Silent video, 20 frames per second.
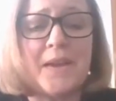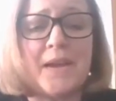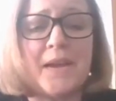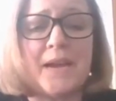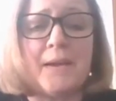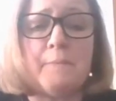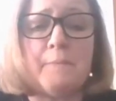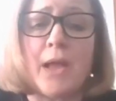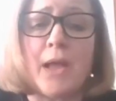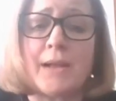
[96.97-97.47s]

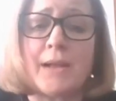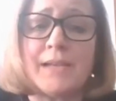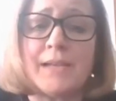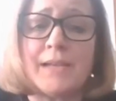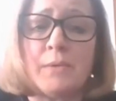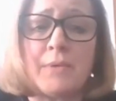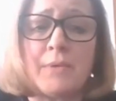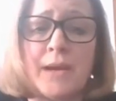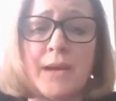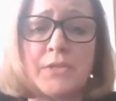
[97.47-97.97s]

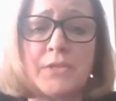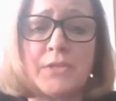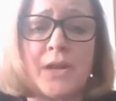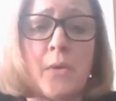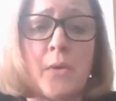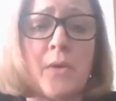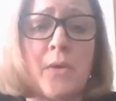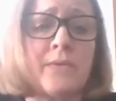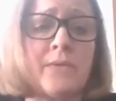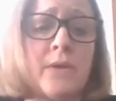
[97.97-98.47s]
Lockdown Browser,
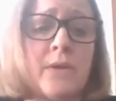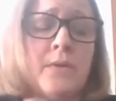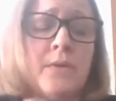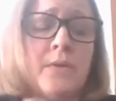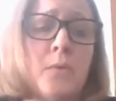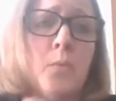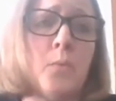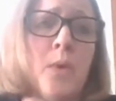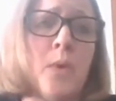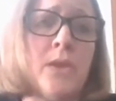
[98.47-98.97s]
however,
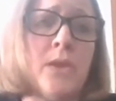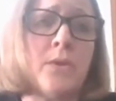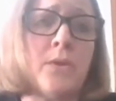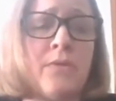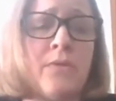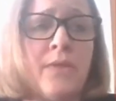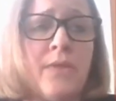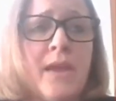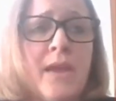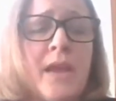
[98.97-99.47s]
when you're
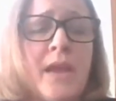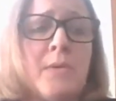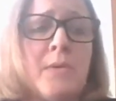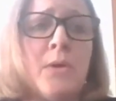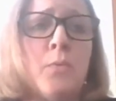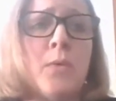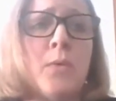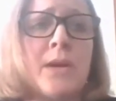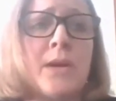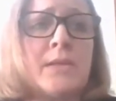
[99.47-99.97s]
thinking
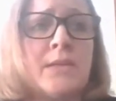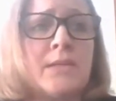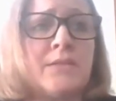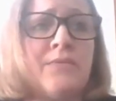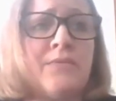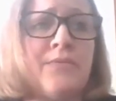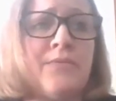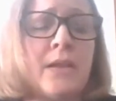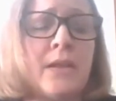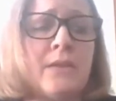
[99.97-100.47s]
about what it does
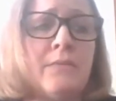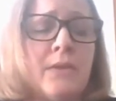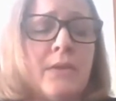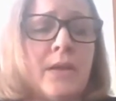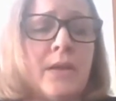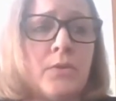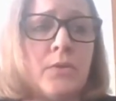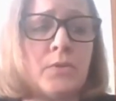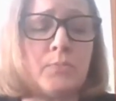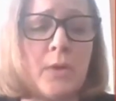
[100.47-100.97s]

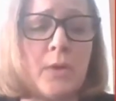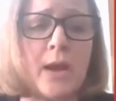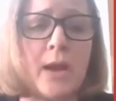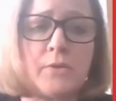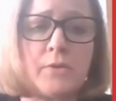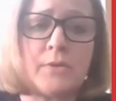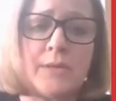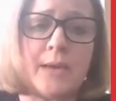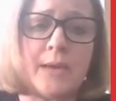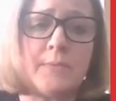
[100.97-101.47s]
effectively in those
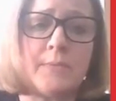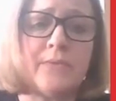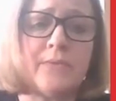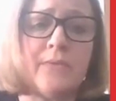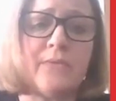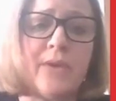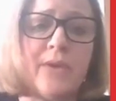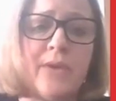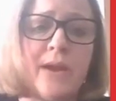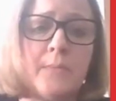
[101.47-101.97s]
proctor types
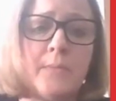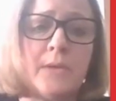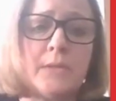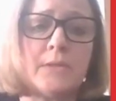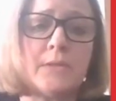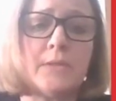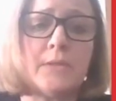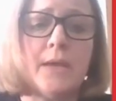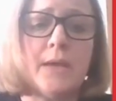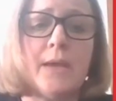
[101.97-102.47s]
of
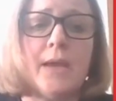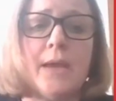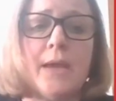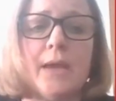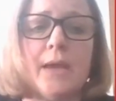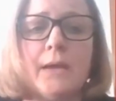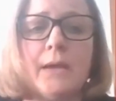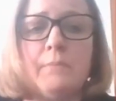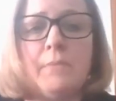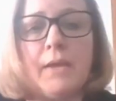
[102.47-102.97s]
environments,
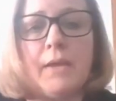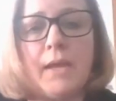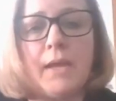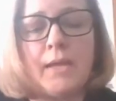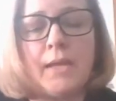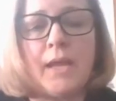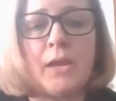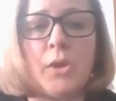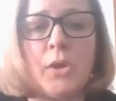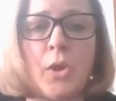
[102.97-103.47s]

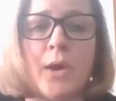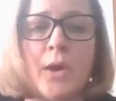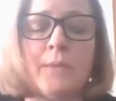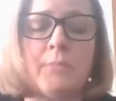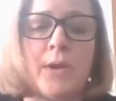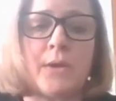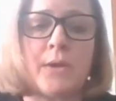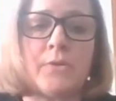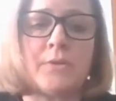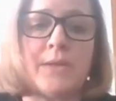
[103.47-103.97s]
in a
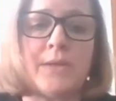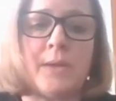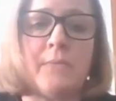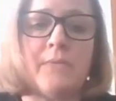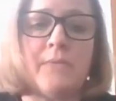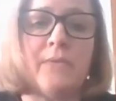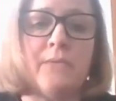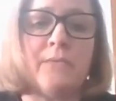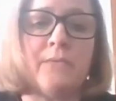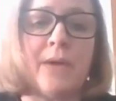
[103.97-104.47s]
non-proctor
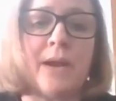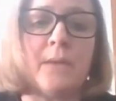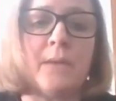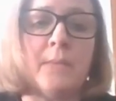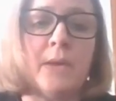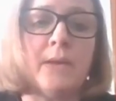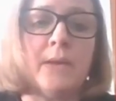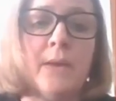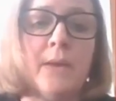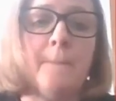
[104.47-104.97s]
type of
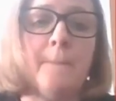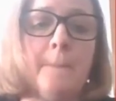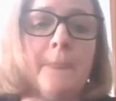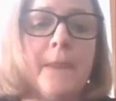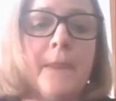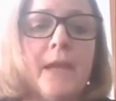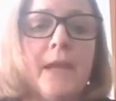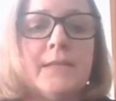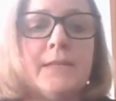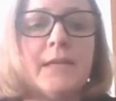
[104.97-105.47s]
environment,
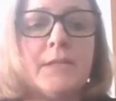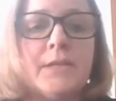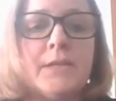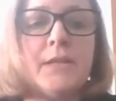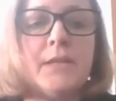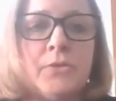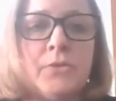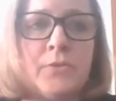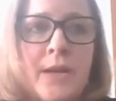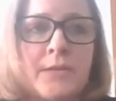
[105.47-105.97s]
it
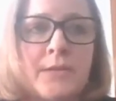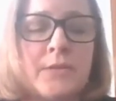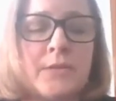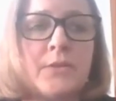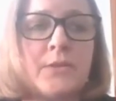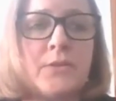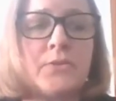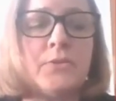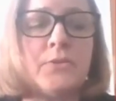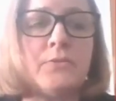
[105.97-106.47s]
doesn't
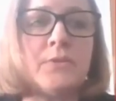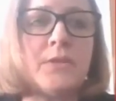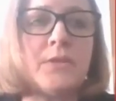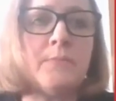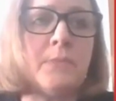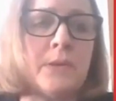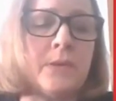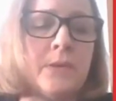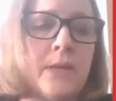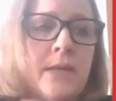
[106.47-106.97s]
address the student's
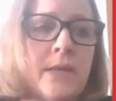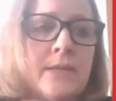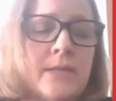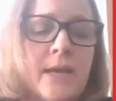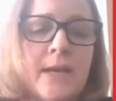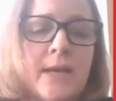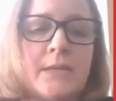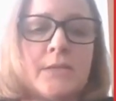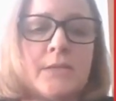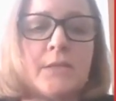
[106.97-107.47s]
ability
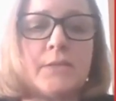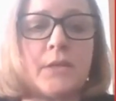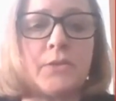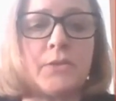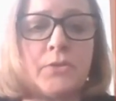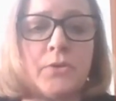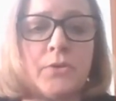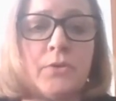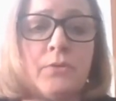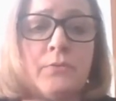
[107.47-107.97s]
to access
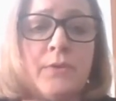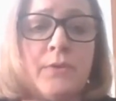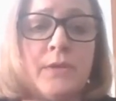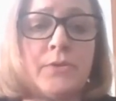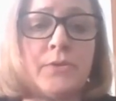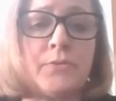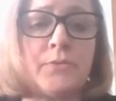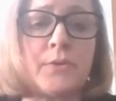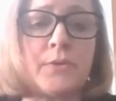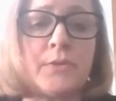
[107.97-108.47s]
external
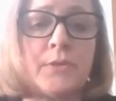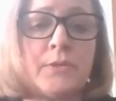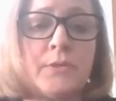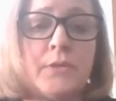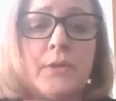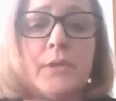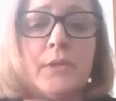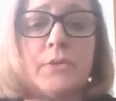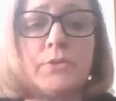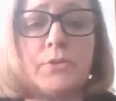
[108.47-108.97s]
resources
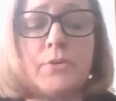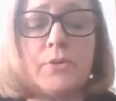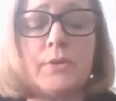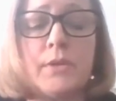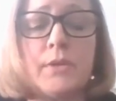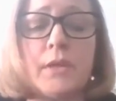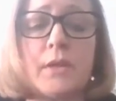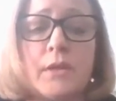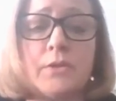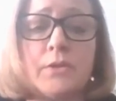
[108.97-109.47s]
and
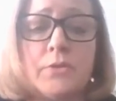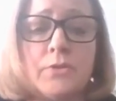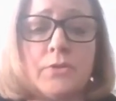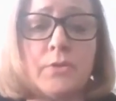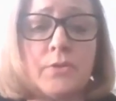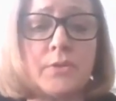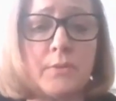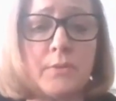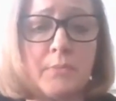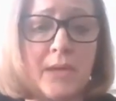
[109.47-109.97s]
certainly the
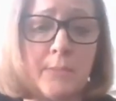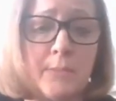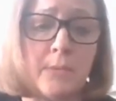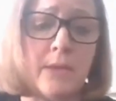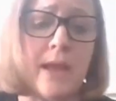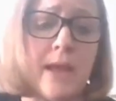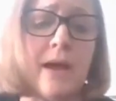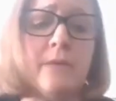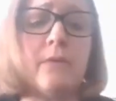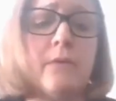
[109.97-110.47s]
concerns that
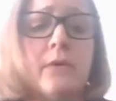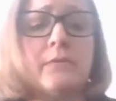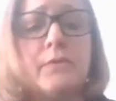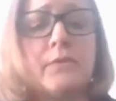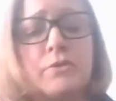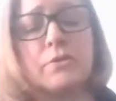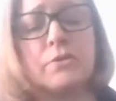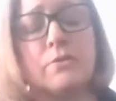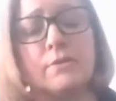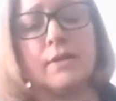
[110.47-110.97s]
people have
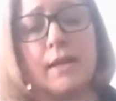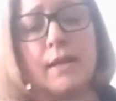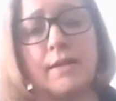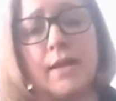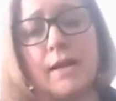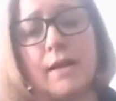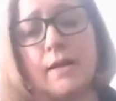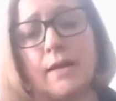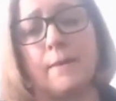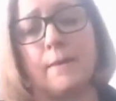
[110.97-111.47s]
over student
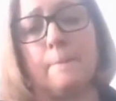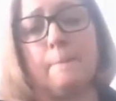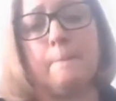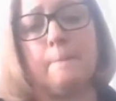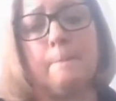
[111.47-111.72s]
identity.